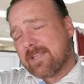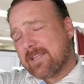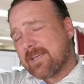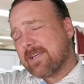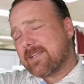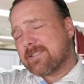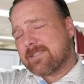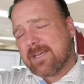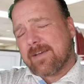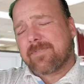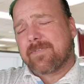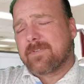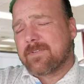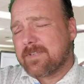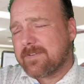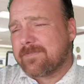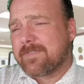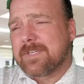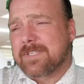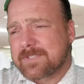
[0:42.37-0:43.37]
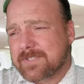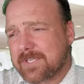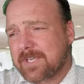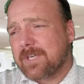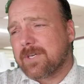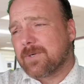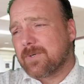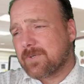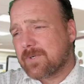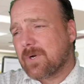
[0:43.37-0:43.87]
think definitely Vince
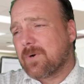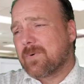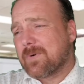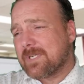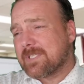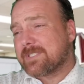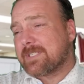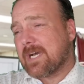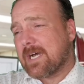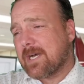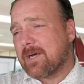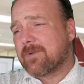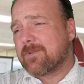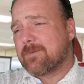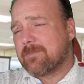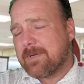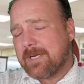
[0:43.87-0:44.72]
Gill, Go Rest High on the